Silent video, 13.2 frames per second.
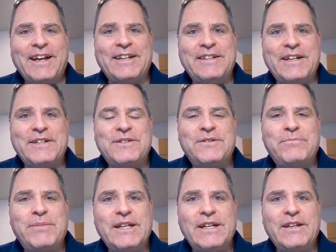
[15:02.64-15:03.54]
it needs to
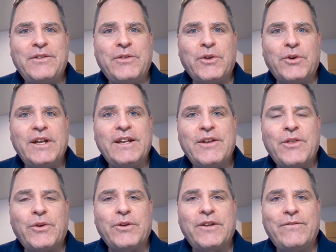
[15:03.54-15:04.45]
be 30 to
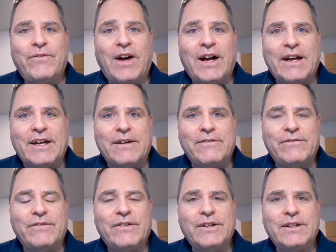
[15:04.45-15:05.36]

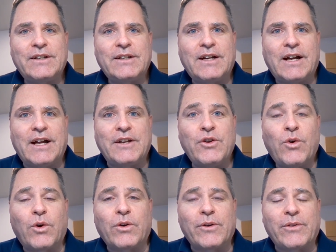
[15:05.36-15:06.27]
35 uh,
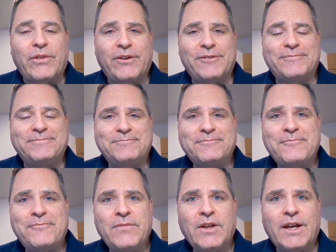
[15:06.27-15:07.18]
north
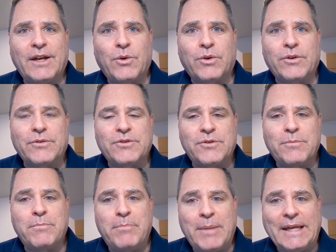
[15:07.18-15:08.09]
in order to
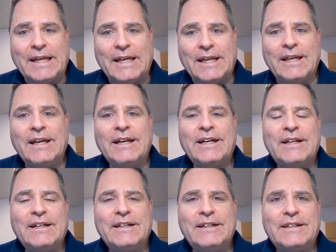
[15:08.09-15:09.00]
be
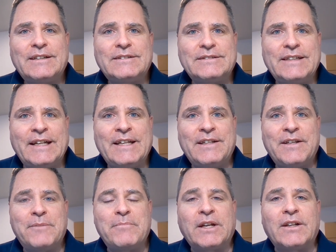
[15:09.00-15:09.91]
in
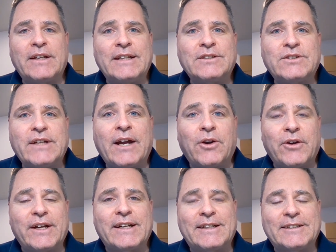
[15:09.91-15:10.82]
the Middle East
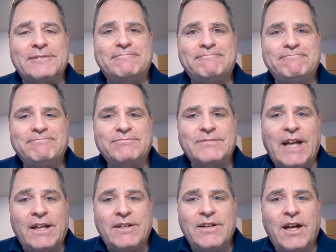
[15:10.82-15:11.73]
area.
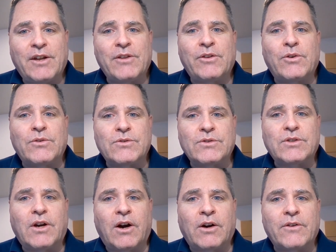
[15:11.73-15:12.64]
And none of
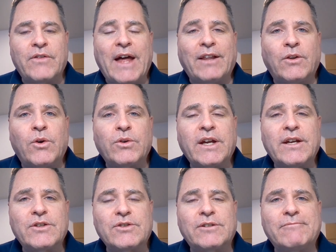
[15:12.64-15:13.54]
those are that
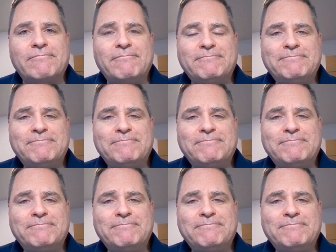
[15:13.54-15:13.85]
location.